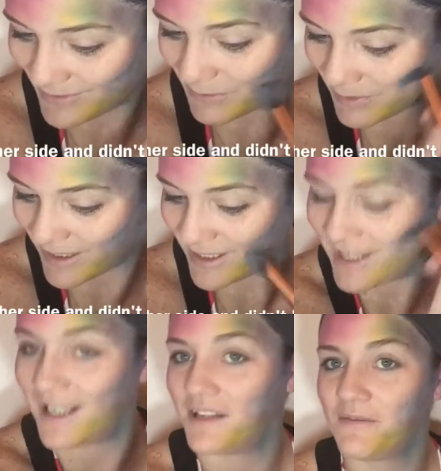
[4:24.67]
blend it
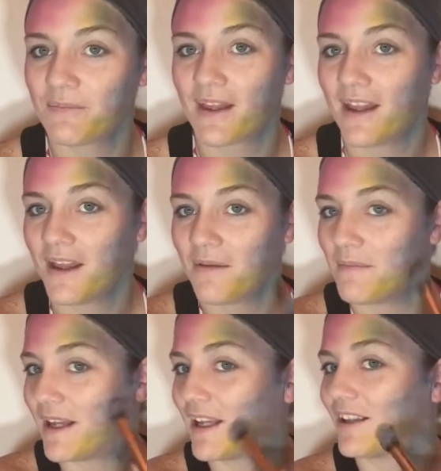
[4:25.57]
in,
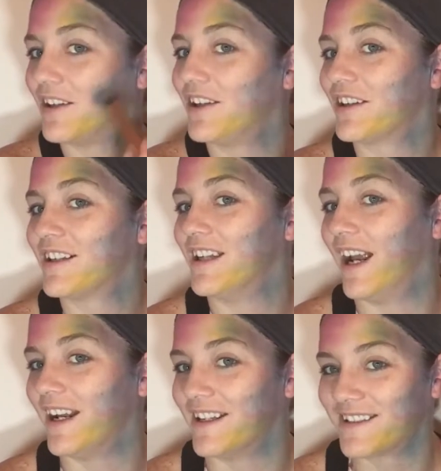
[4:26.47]
make it look
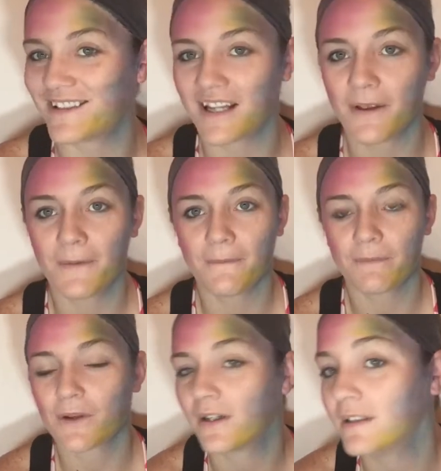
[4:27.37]
nice,
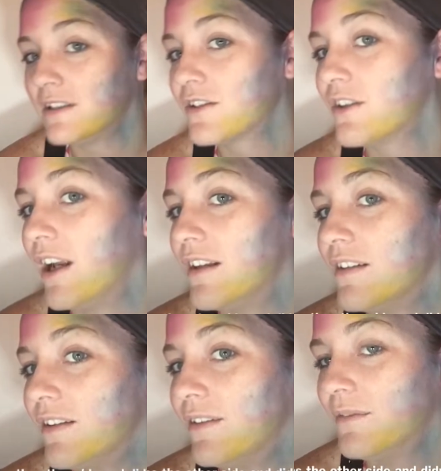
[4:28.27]
or at least try
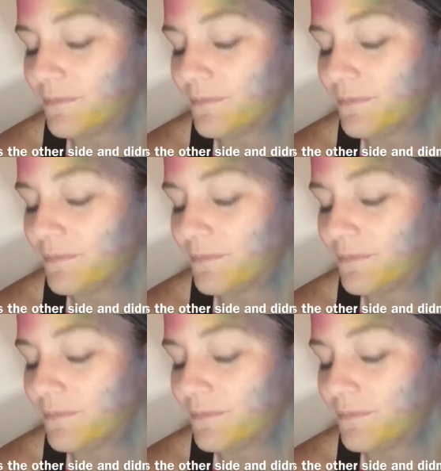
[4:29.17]
to.